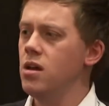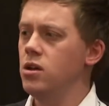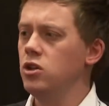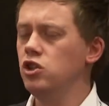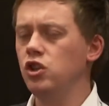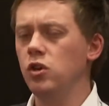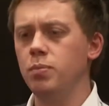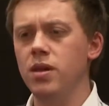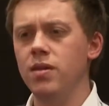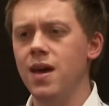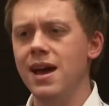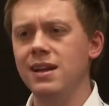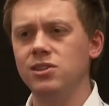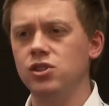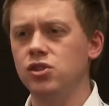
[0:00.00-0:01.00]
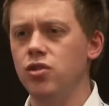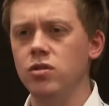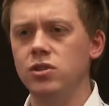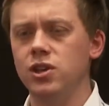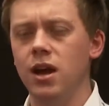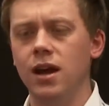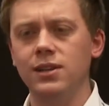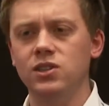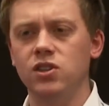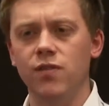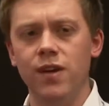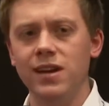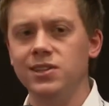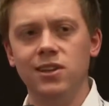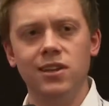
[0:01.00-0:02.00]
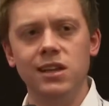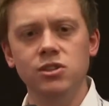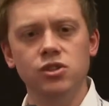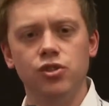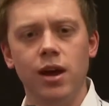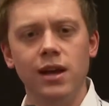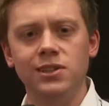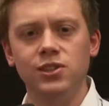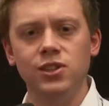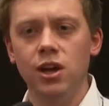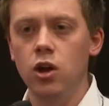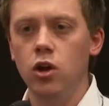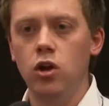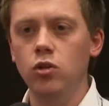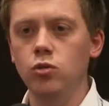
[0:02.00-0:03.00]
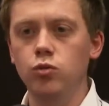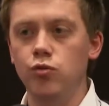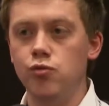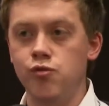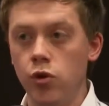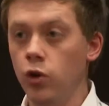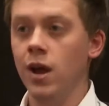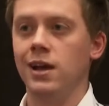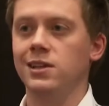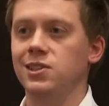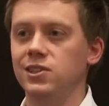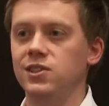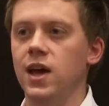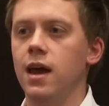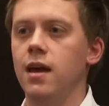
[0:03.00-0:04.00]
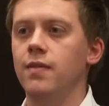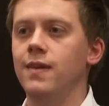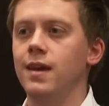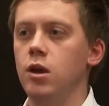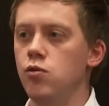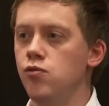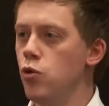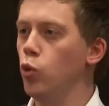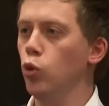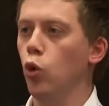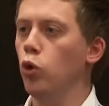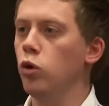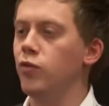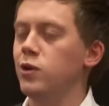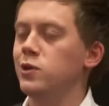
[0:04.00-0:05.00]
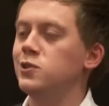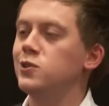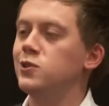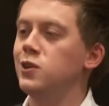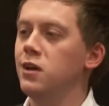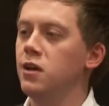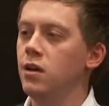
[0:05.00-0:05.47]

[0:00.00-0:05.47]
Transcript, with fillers: You should be there to scrutinise the vested interests who run our society, who rule all of us,